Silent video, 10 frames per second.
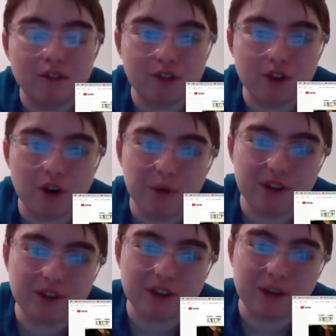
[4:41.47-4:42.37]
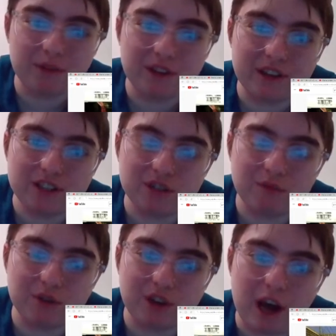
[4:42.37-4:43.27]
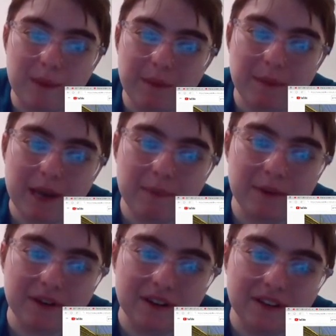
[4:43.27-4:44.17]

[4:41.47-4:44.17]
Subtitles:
Zoe's obsession with copy paper?